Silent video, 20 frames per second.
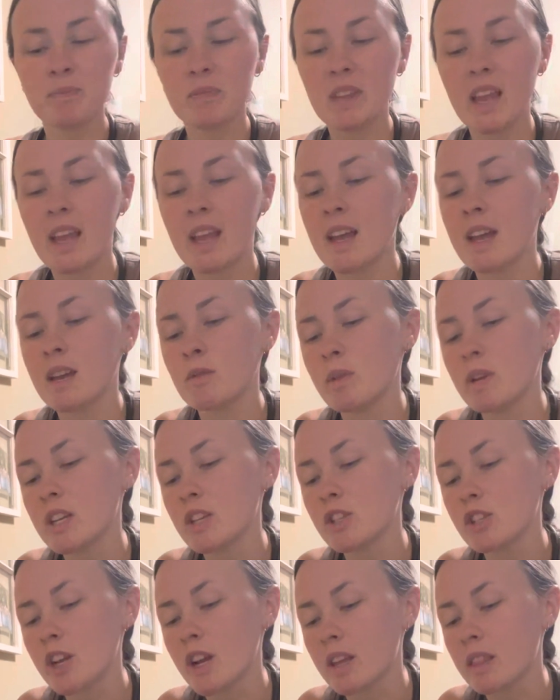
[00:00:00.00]
and we
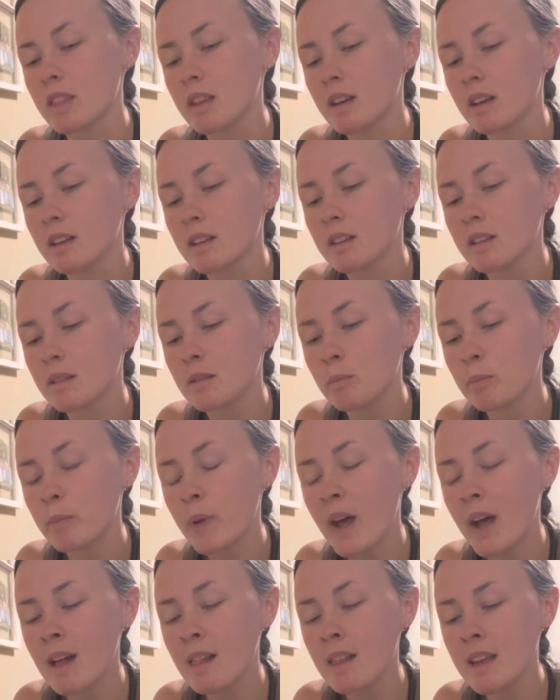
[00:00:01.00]
can check the
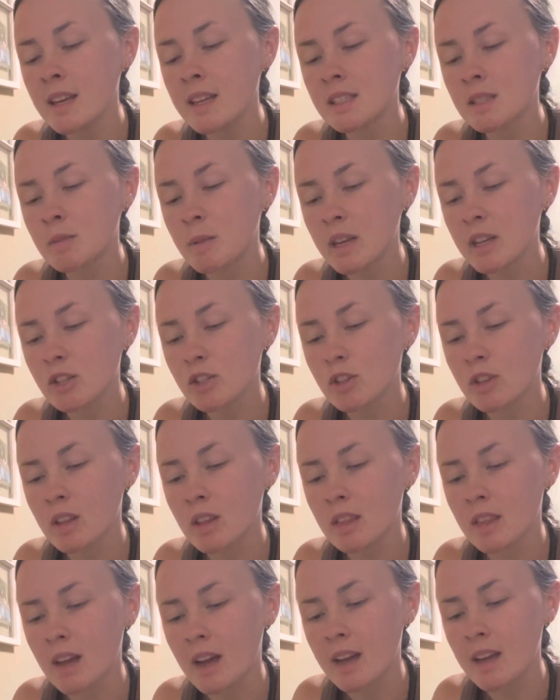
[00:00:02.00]
palate to make sure
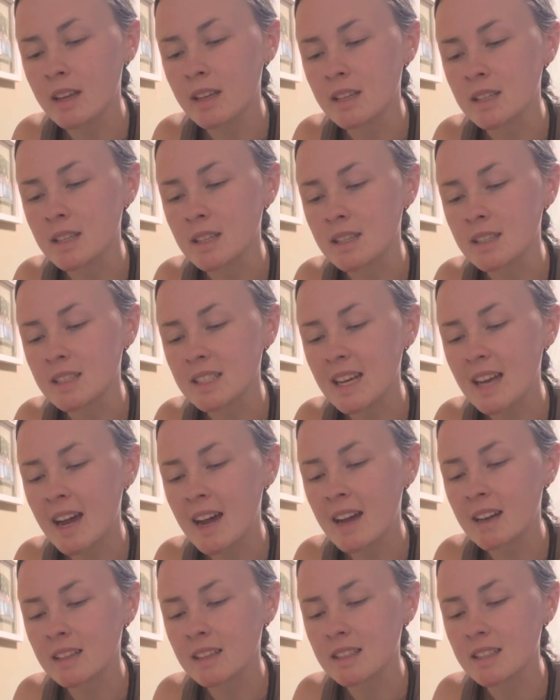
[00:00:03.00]
that that is
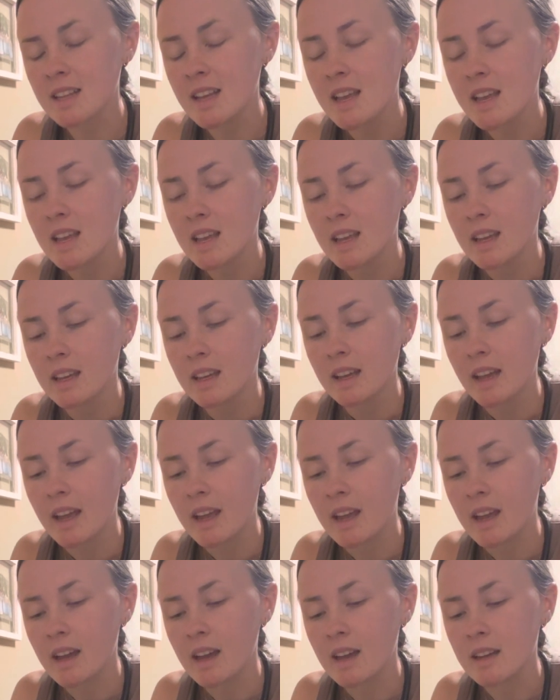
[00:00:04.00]
intact,
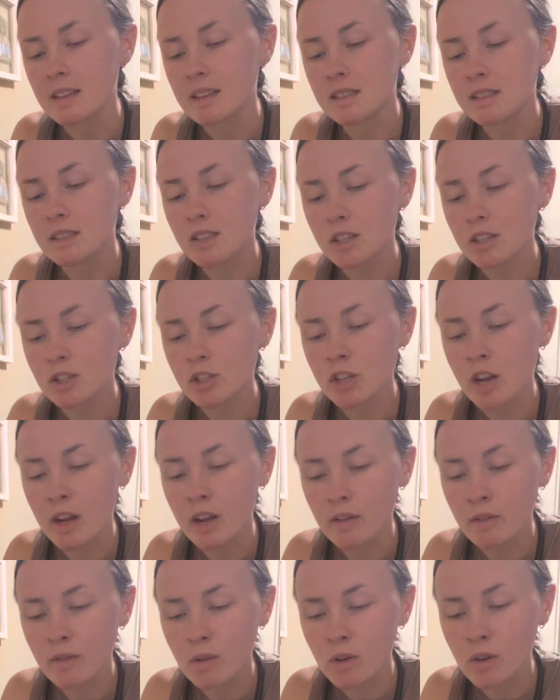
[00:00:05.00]
and
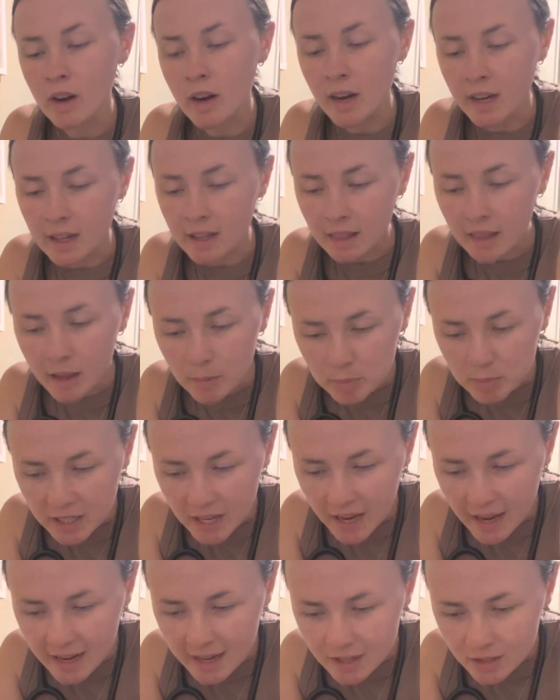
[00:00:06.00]
check for any lip
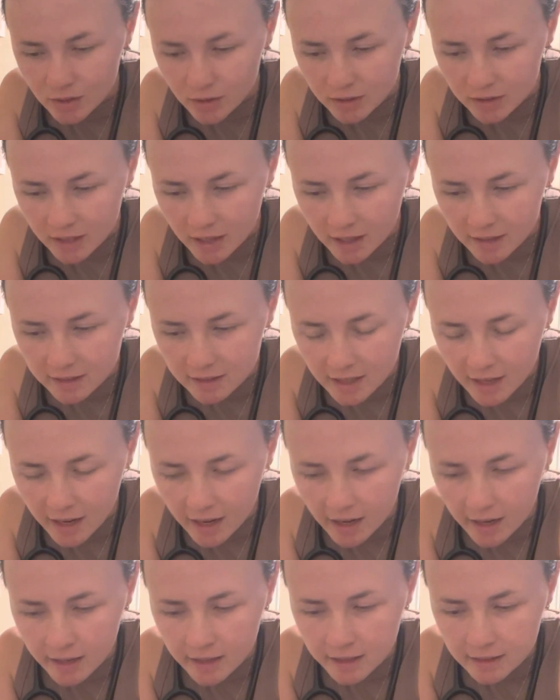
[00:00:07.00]
ties or tongue
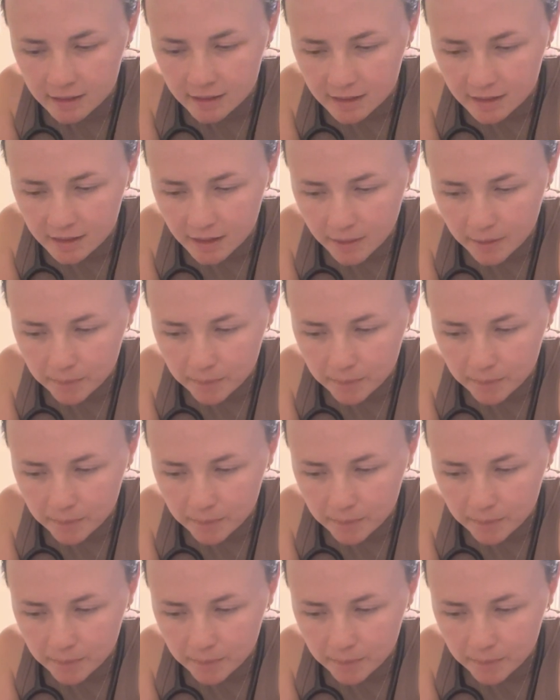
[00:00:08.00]
ties.